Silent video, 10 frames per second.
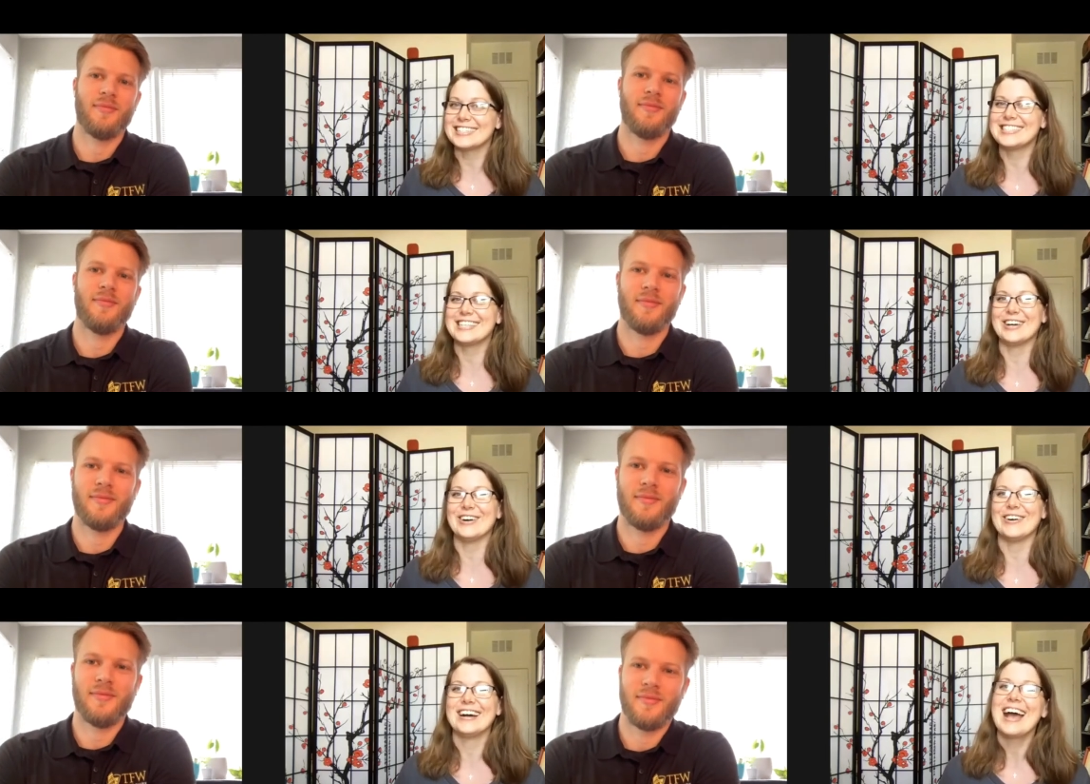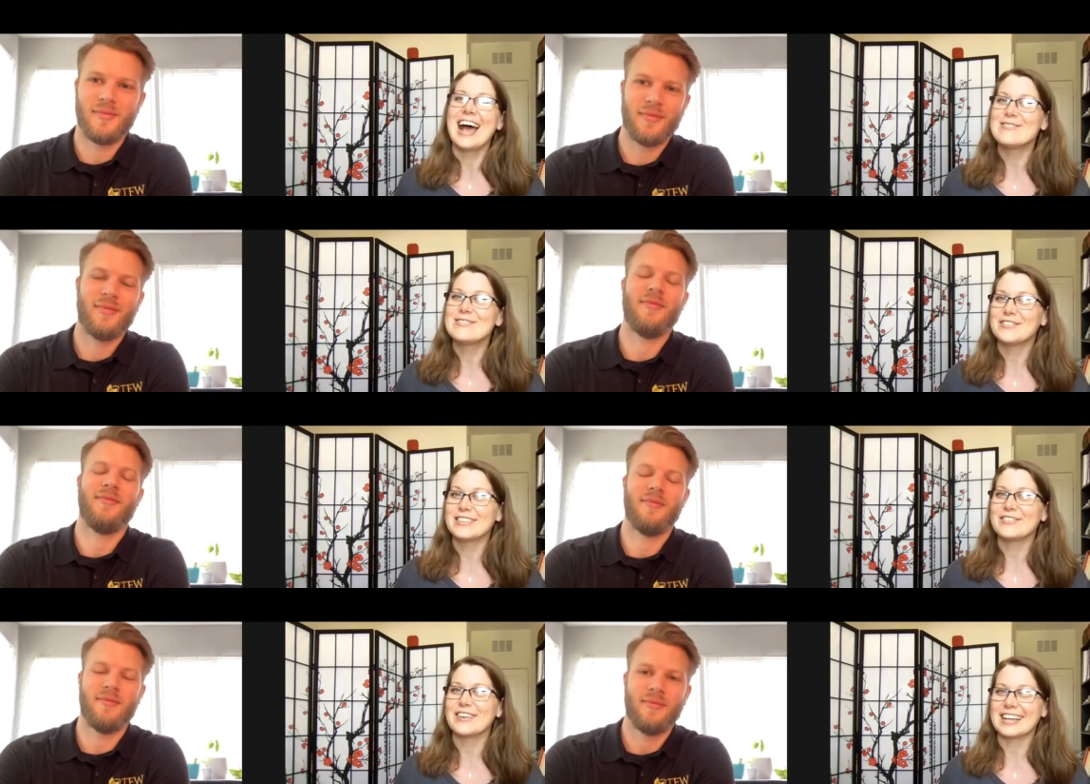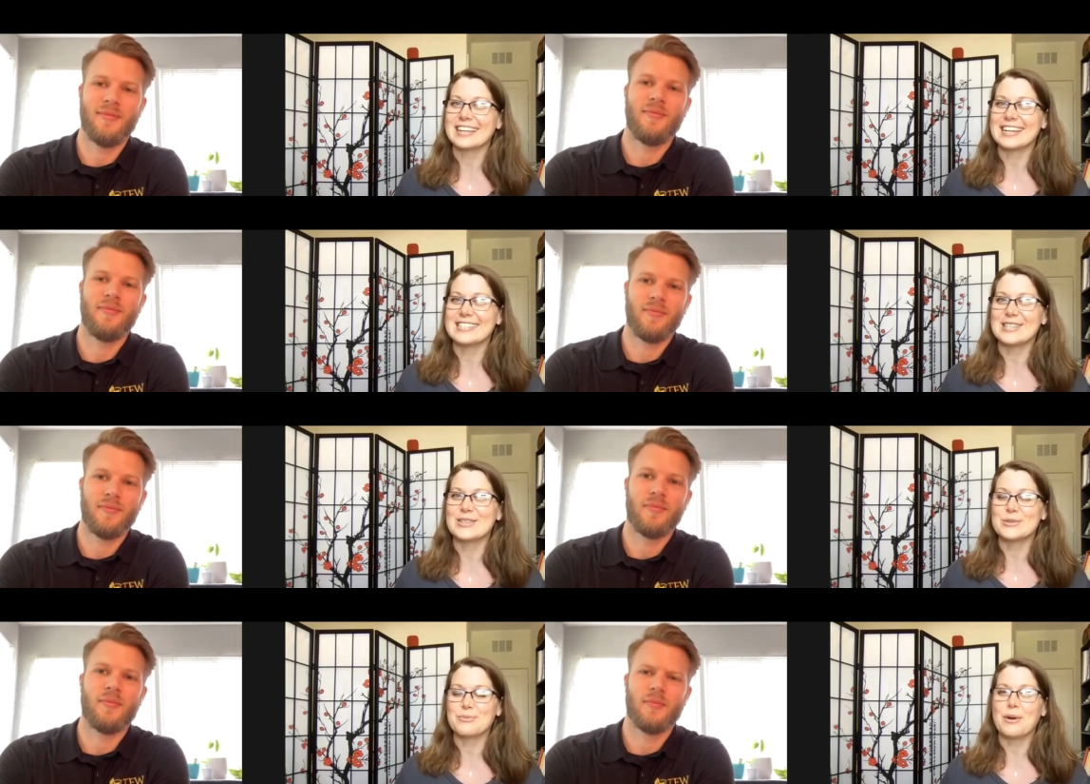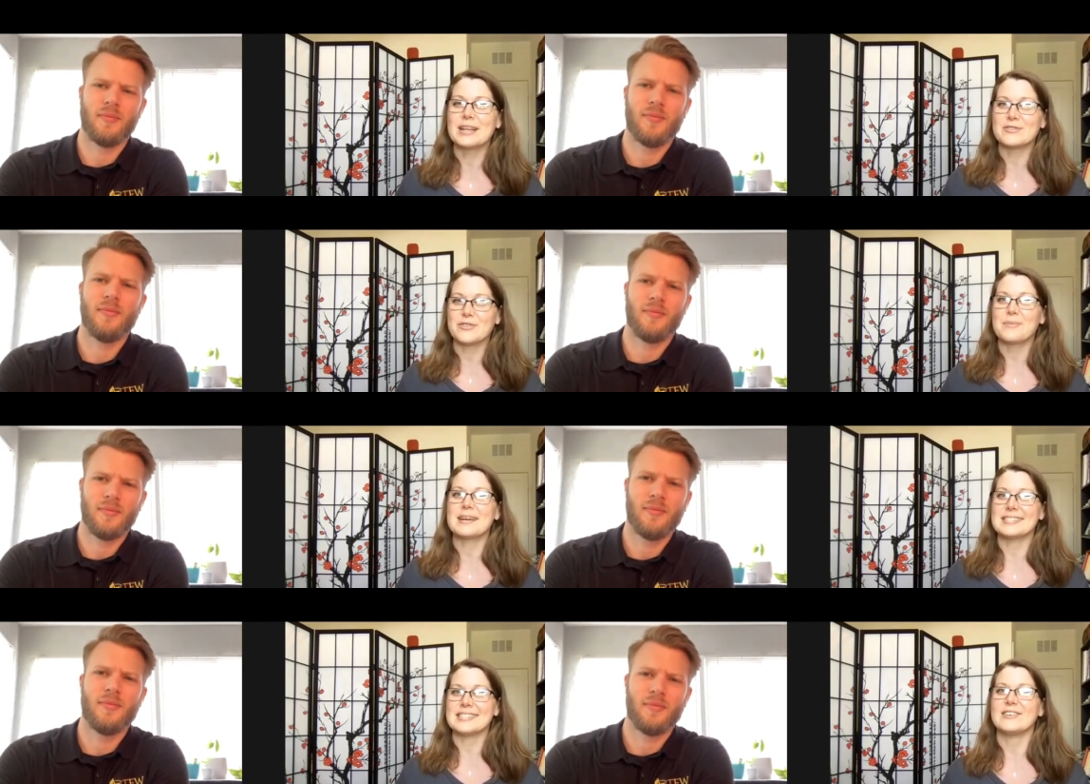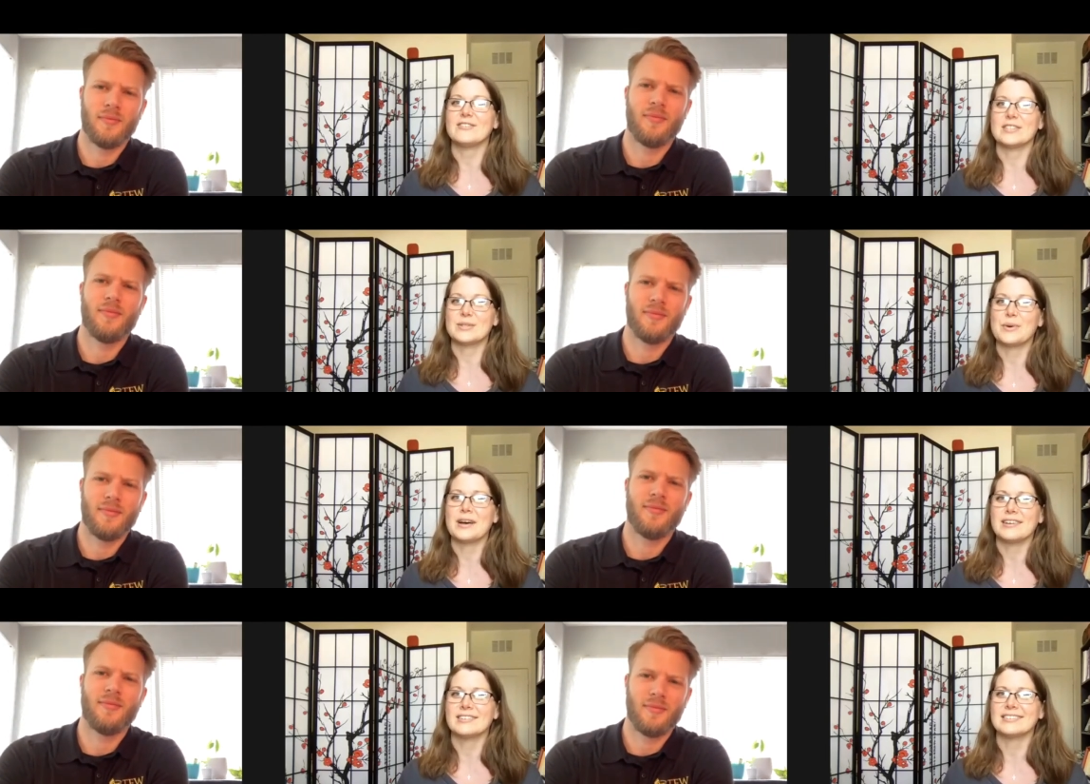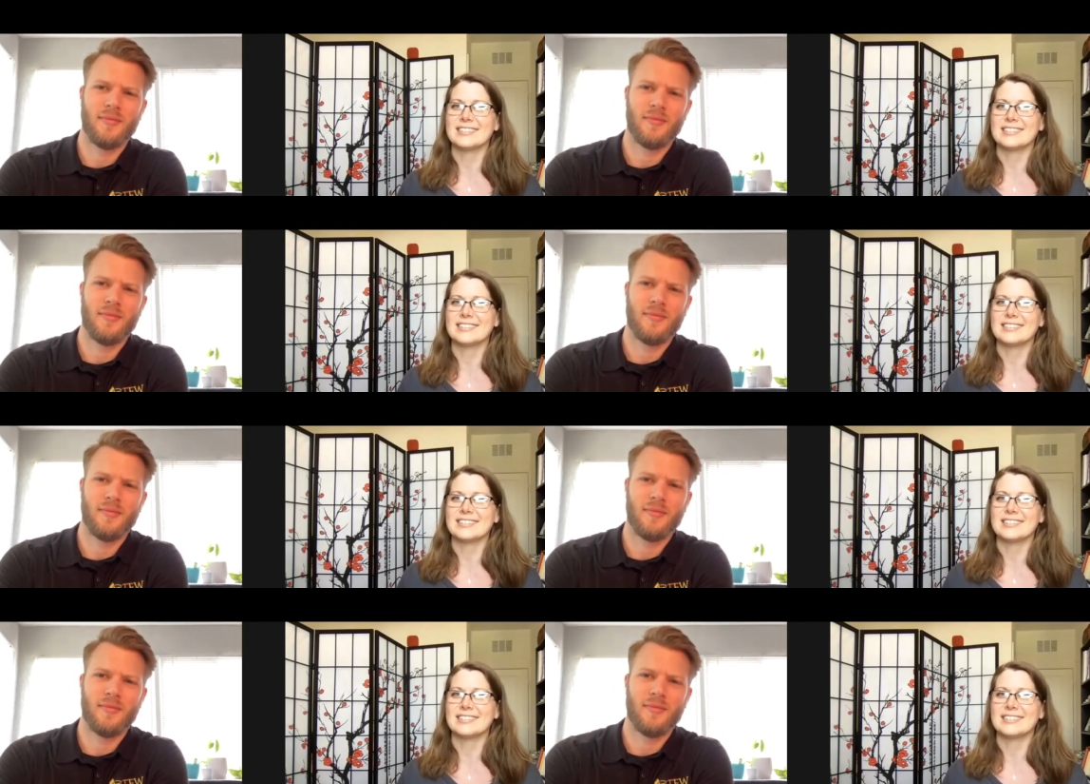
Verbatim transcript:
Speaker 1: So I'm definitely mm-hmm. recognizing those points for myself as well.